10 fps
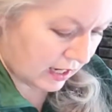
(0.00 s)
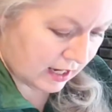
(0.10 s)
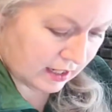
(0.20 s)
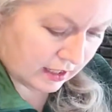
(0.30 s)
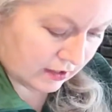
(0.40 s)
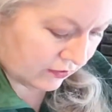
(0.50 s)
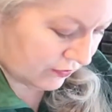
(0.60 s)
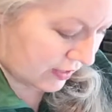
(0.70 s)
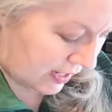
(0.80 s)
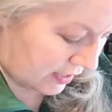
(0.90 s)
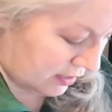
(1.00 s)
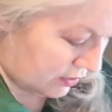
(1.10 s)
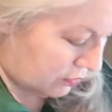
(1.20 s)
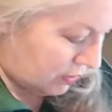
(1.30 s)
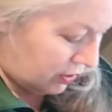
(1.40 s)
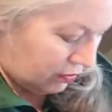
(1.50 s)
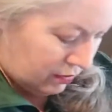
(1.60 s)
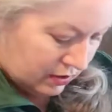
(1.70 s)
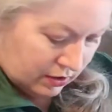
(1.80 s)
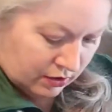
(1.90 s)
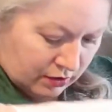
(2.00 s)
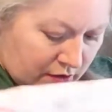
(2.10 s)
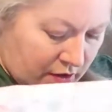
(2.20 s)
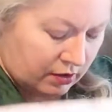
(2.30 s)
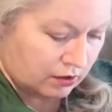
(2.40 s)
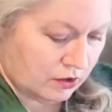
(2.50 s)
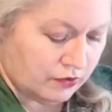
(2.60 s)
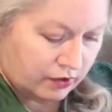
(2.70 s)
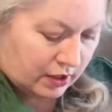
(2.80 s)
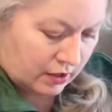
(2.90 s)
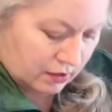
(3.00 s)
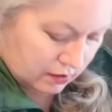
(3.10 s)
And if that is what you want to do, then go for it.